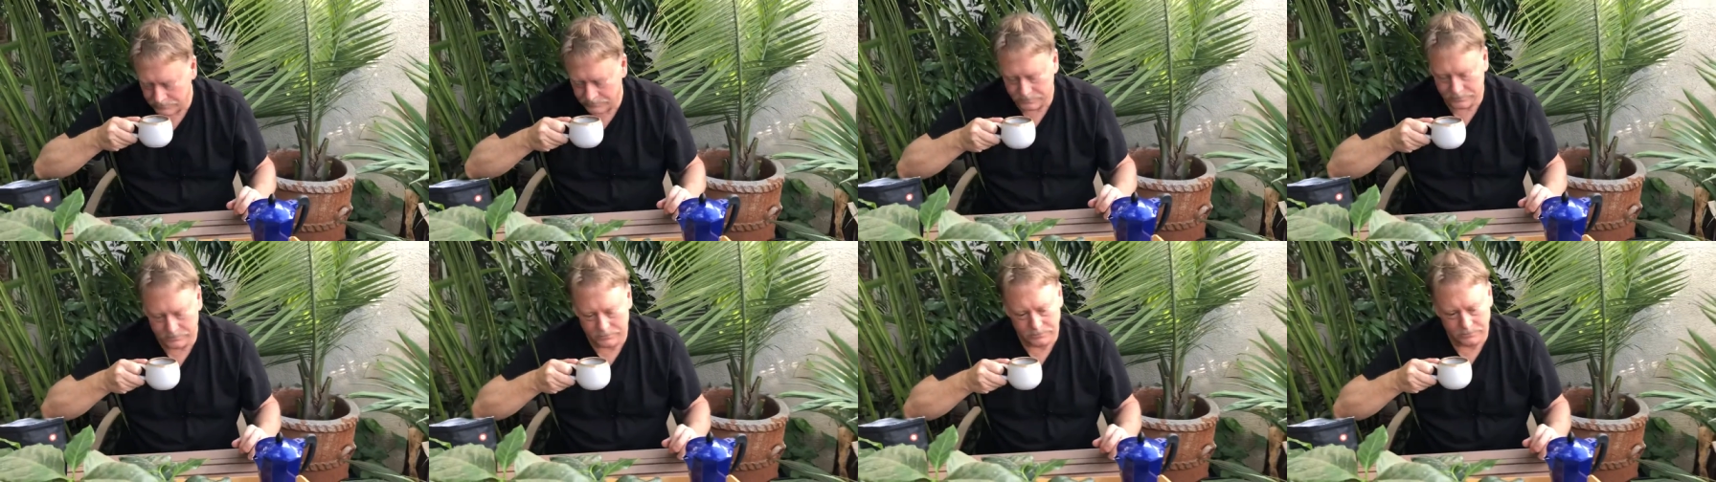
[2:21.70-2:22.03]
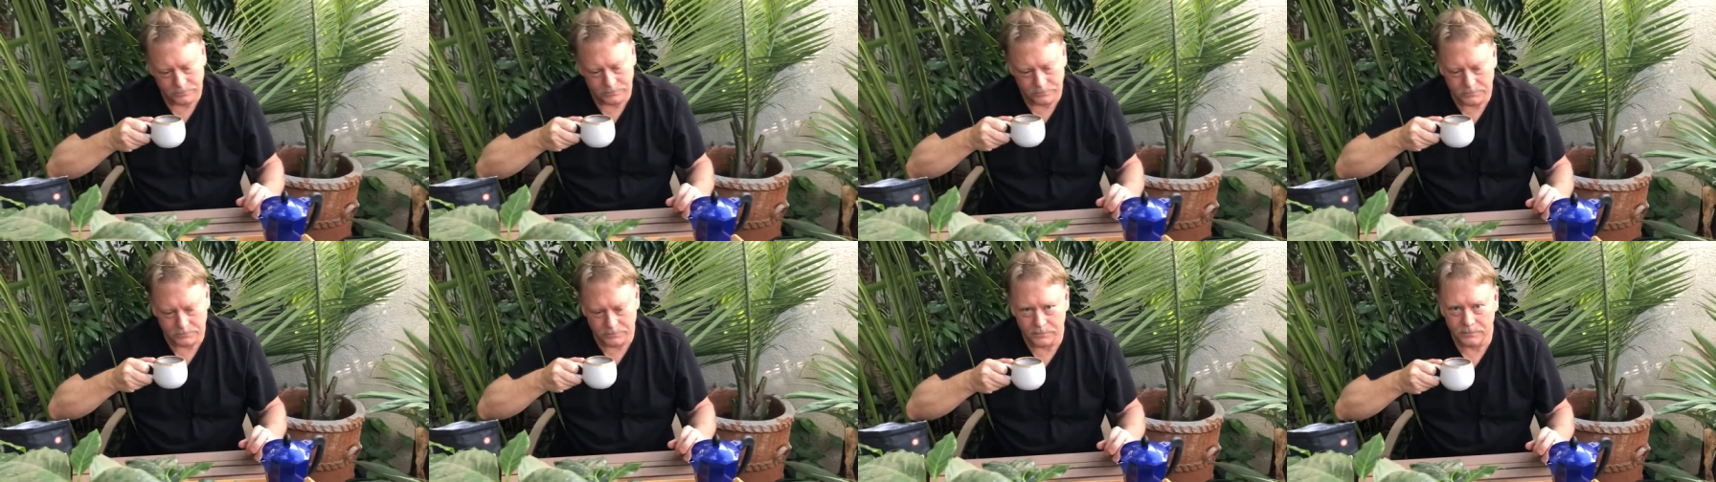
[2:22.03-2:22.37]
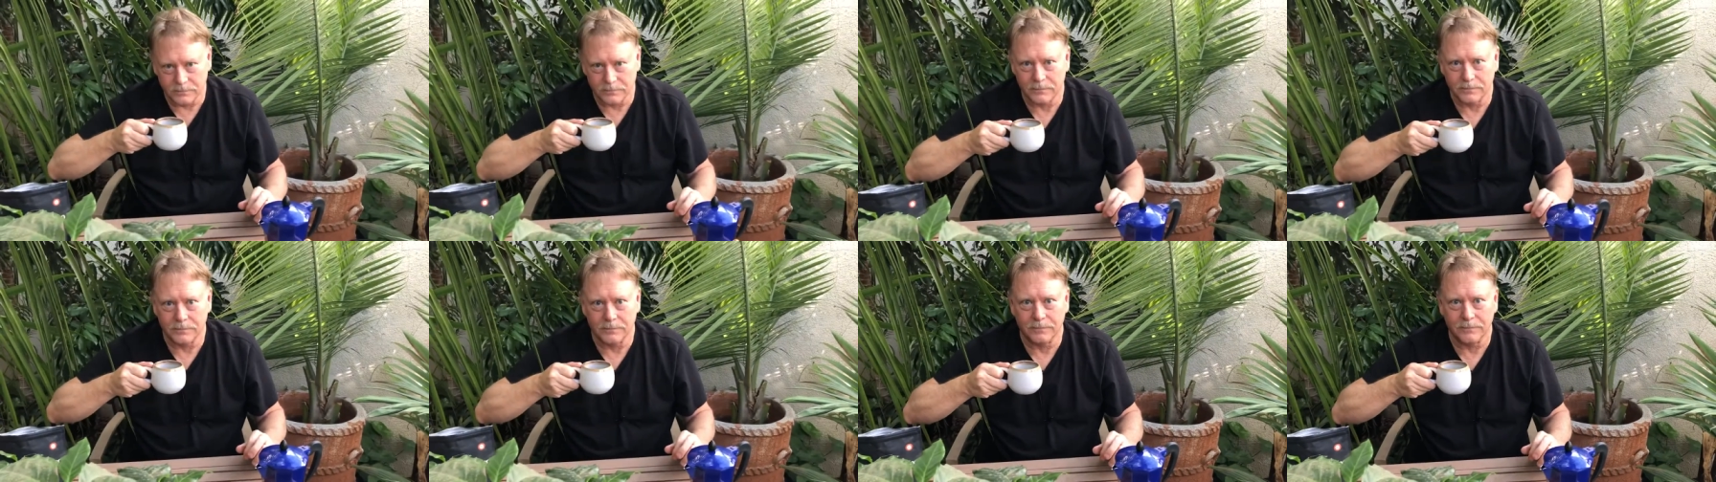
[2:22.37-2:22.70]
Are you
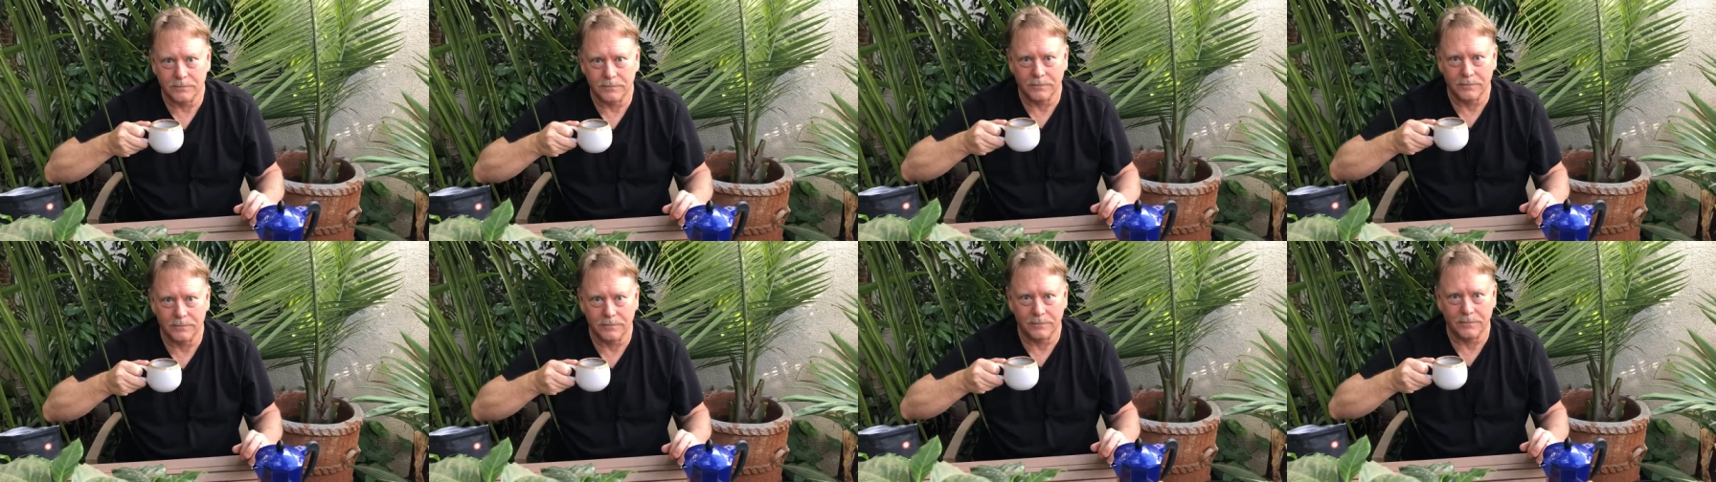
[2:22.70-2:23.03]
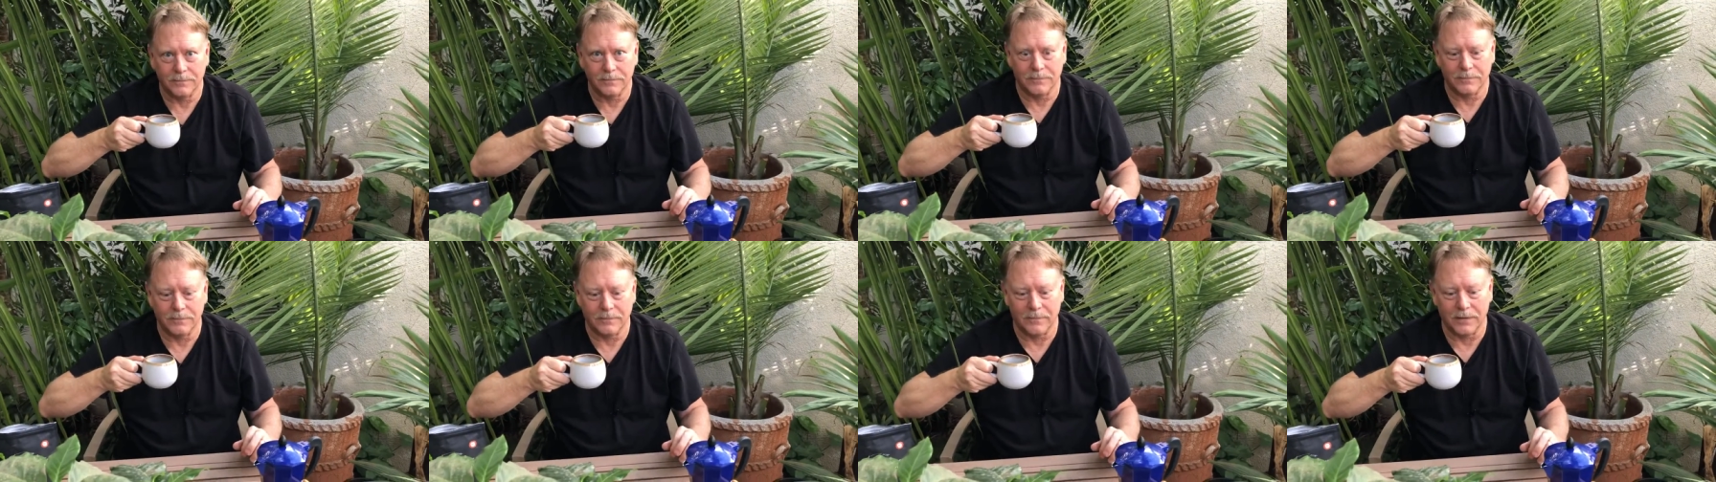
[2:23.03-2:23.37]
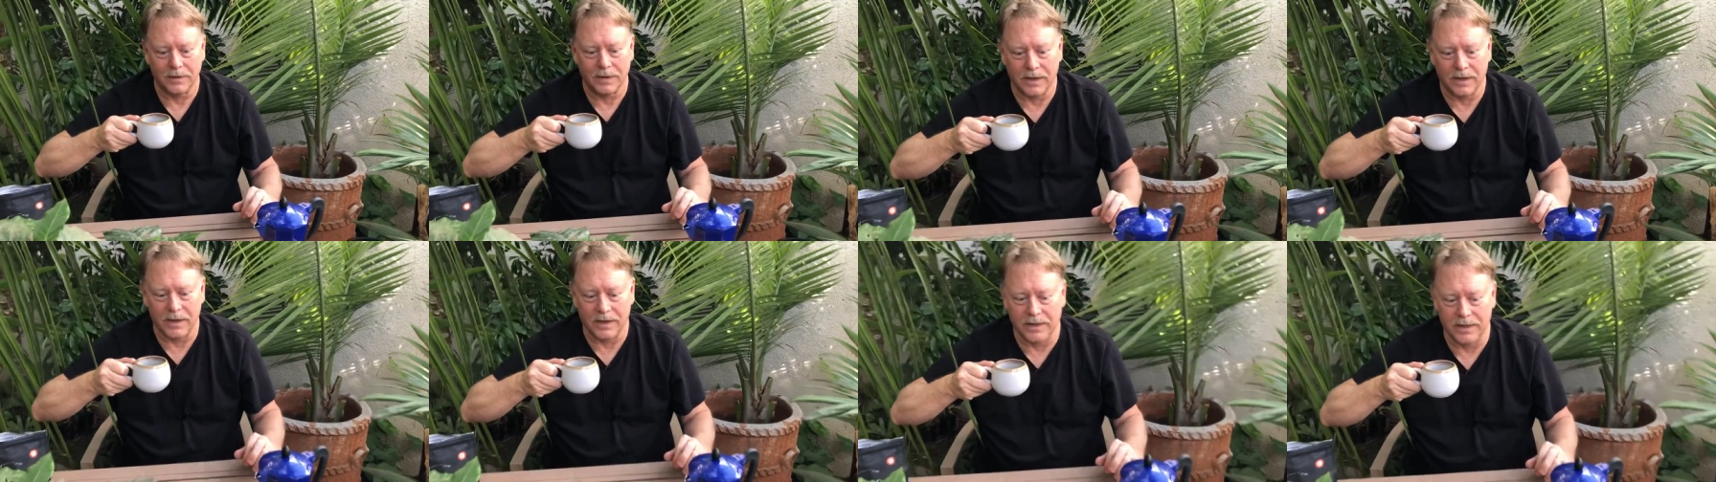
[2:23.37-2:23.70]
really going to do it?
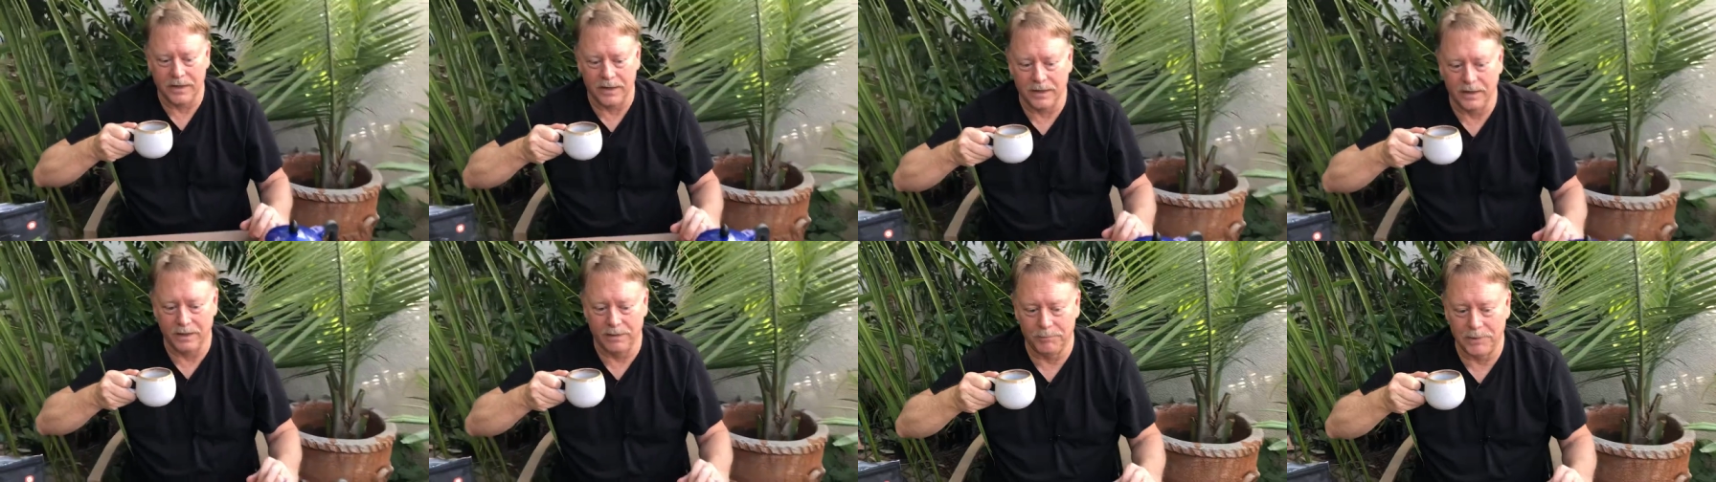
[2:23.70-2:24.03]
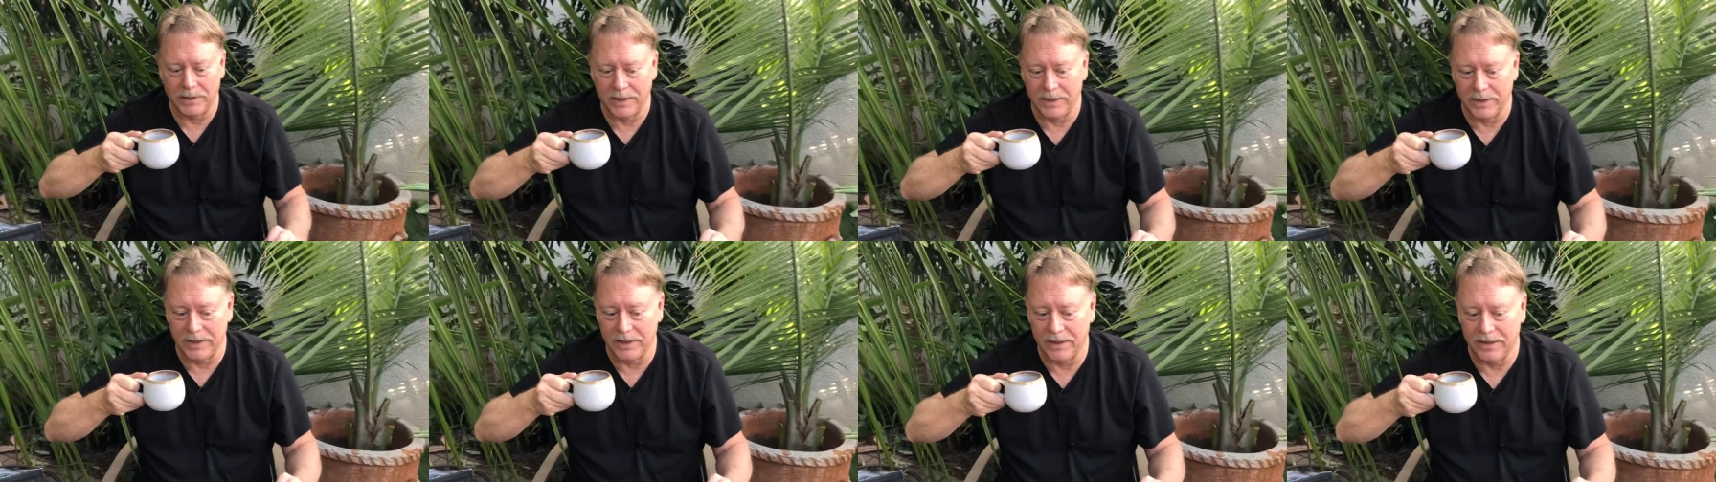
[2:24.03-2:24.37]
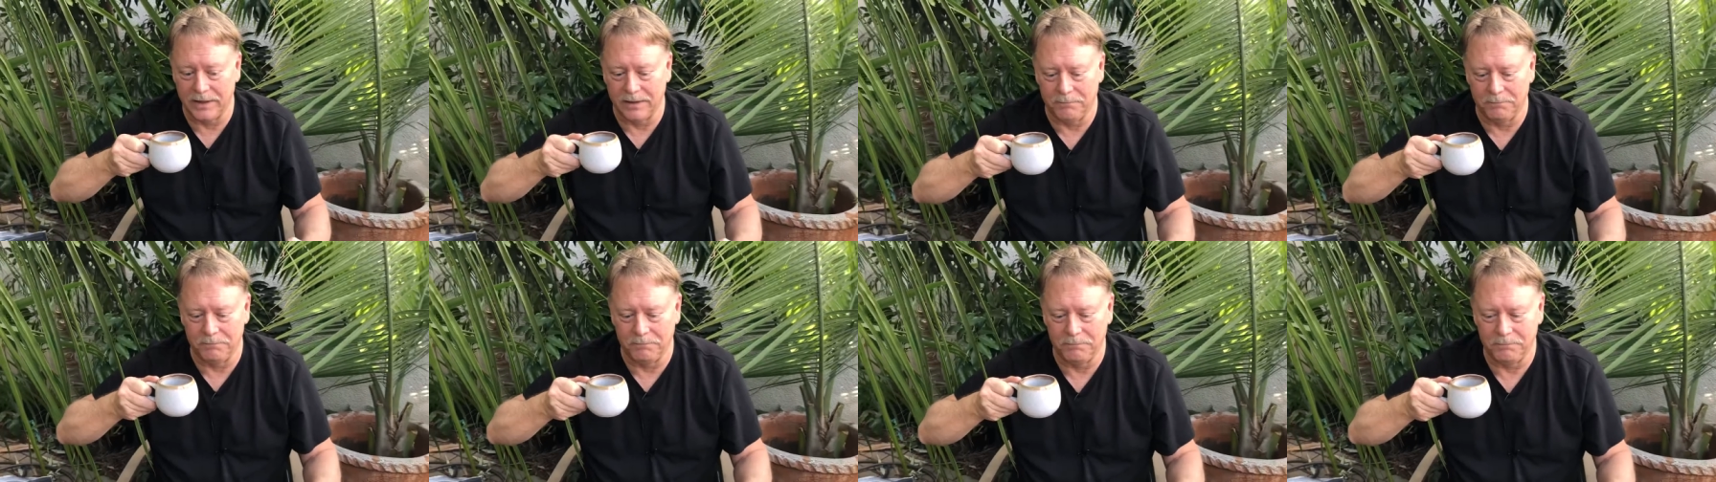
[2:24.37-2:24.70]
I am, I
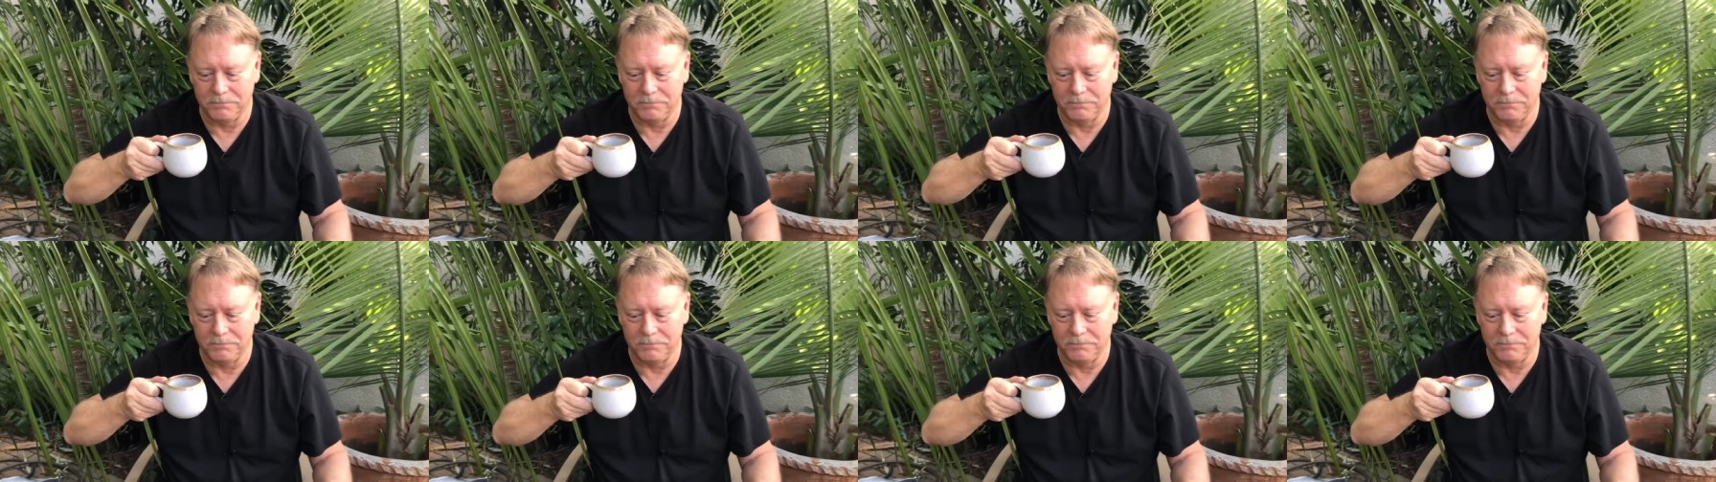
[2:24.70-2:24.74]
am.